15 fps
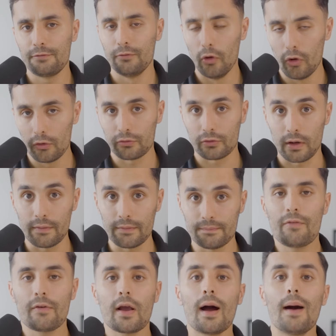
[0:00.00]
forefront,
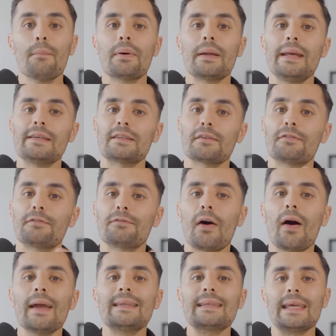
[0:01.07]
with companies
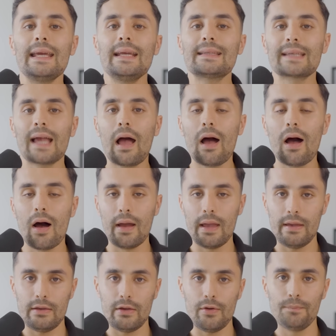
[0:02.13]
fighting to
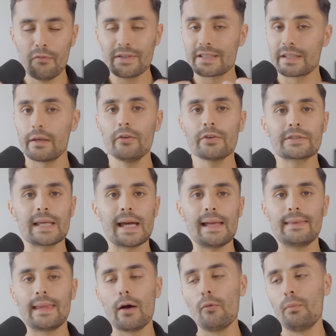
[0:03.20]
hire you, with a skill
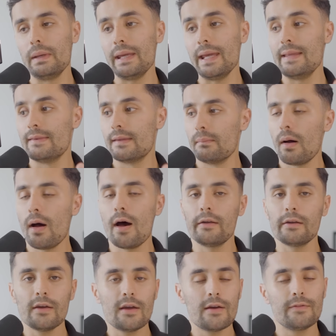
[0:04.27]
set that will be in
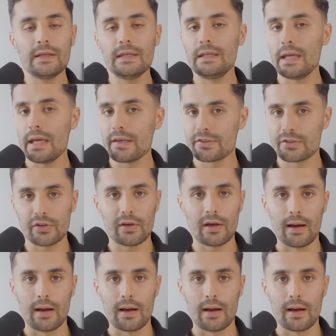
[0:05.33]
demand for years to